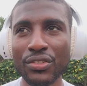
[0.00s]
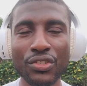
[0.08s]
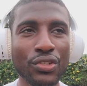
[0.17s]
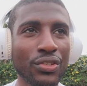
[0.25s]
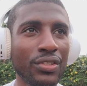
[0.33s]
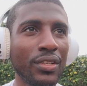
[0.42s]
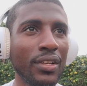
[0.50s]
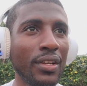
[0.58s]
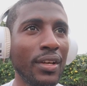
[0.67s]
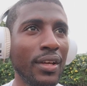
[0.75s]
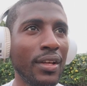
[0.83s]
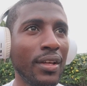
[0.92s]
just
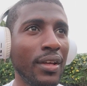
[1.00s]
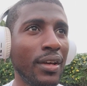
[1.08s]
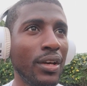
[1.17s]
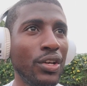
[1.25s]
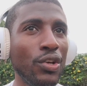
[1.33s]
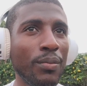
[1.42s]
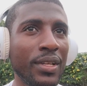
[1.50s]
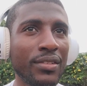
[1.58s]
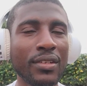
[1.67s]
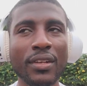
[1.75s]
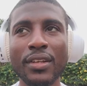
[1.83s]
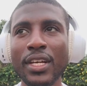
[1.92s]
humans'
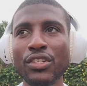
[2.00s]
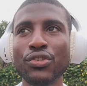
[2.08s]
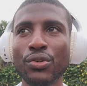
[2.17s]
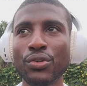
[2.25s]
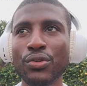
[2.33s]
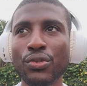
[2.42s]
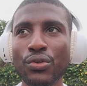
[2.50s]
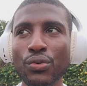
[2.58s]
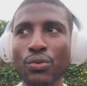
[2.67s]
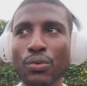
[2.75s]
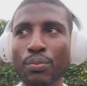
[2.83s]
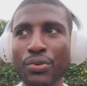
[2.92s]
nature
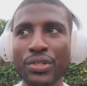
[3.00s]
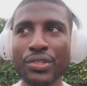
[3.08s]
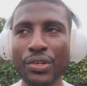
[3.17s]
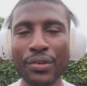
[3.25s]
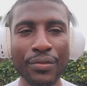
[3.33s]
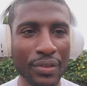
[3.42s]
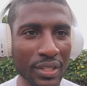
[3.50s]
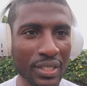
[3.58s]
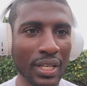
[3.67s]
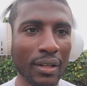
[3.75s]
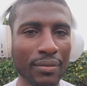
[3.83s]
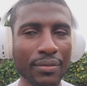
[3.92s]
to preserve the
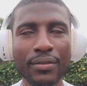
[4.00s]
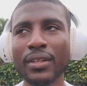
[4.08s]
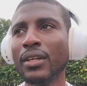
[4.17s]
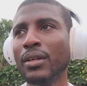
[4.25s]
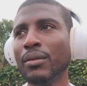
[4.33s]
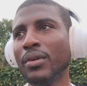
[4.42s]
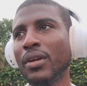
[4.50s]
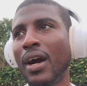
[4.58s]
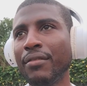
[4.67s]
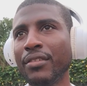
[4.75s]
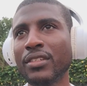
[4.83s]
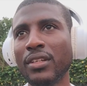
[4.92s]
self.
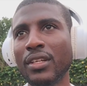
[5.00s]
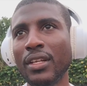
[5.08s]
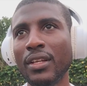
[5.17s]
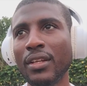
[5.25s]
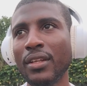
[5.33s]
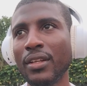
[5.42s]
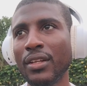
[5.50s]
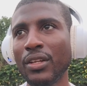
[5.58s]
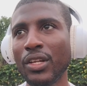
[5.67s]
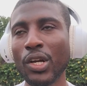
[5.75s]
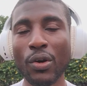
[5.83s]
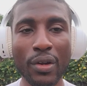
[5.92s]
Obviously,
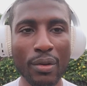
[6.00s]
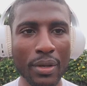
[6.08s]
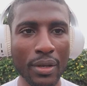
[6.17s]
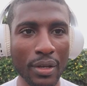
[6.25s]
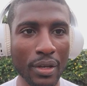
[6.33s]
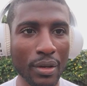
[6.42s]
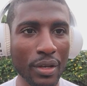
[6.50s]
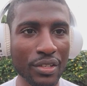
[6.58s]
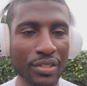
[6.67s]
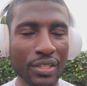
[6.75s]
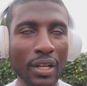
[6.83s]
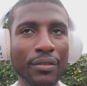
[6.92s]
they're going to be
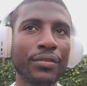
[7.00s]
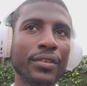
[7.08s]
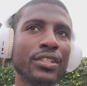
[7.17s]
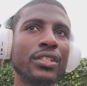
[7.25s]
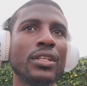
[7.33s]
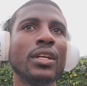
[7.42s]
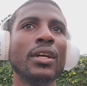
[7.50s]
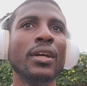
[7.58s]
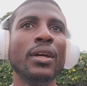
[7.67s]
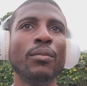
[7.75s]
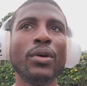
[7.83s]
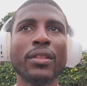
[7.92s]
selfish,
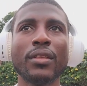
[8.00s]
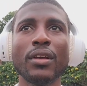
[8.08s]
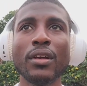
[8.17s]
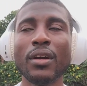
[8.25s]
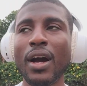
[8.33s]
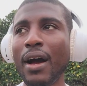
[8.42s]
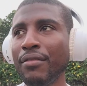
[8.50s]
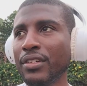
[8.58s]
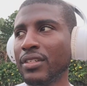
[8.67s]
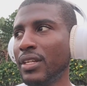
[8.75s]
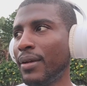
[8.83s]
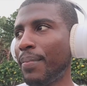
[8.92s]
but
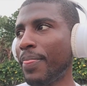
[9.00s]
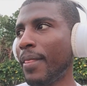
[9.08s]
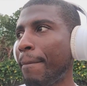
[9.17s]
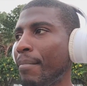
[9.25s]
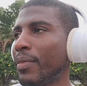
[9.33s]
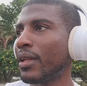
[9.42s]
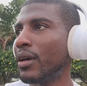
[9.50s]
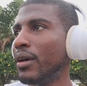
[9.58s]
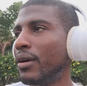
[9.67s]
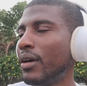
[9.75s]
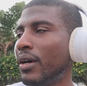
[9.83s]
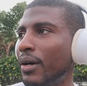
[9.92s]
obviously,
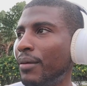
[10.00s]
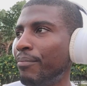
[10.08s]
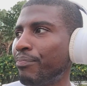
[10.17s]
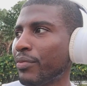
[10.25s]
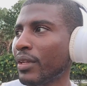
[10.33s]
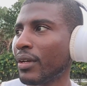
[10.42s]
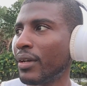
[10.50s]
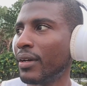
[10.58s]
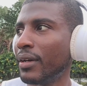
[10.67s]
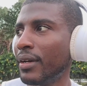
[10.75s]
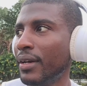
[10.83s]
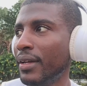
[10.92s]
there
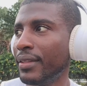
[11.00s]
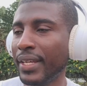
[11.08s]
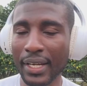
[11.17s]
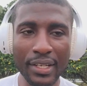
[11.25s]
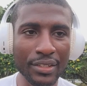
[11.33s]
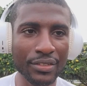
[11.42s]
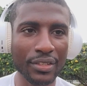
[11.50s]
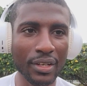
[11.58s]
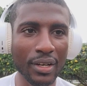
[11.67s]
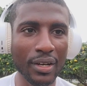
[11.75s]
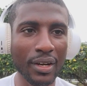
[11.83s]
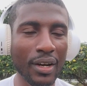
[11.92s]
is
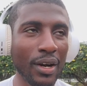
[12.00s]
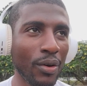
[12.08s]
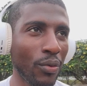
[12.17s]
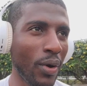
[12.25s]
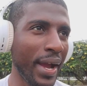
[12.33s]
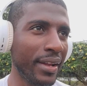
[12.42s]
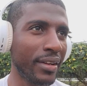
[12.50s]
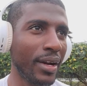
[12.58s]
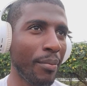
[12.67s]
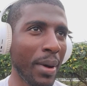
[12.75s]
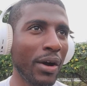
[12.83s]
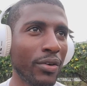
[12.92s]
a right
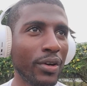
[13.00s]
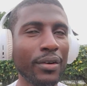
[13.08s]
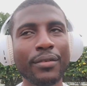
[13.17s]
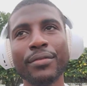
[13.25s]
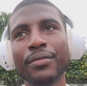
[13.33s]
amount of